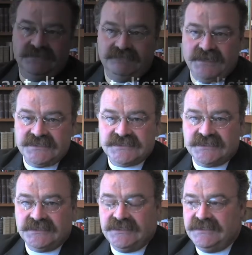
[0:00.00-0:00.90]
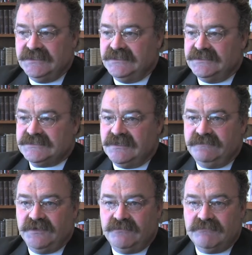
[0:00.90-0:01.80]
Basically, the
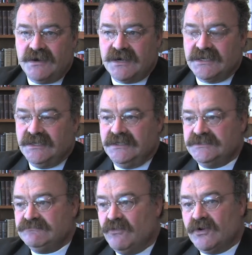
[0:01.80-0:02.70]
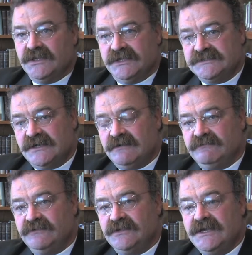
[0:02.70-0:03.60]
self-help market is more or less
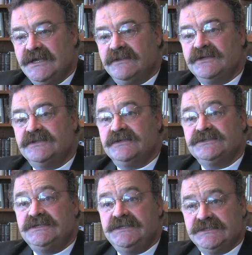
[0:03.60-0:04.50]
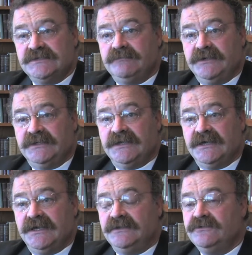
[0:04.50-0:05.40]
helpful. There, there's a discipline,
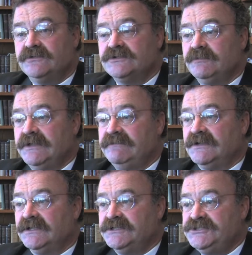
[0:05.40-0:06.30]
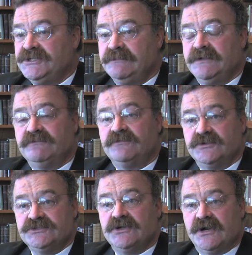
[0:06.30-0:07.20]
uh, and Lutherans believe in a legitimate
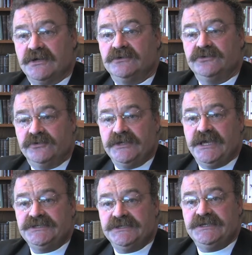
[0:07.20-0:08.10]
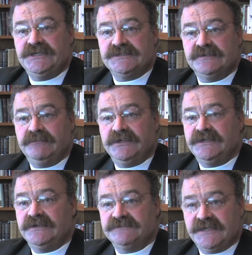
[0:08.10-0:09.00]
first article creation
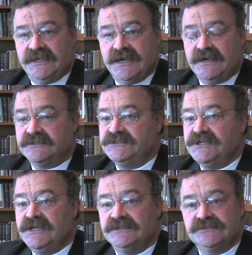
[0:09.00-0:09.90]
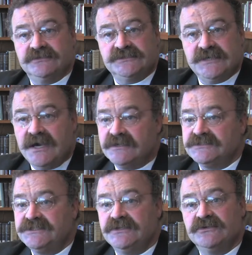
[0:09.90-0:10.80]
discipline of psychology and
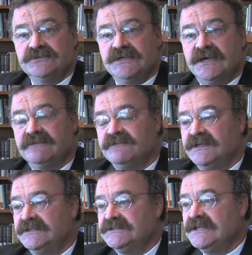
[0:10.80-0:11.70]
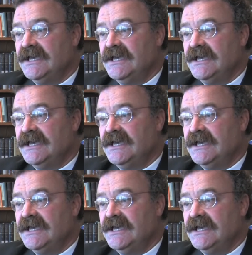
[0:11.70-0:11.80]
sociology and those kind of things.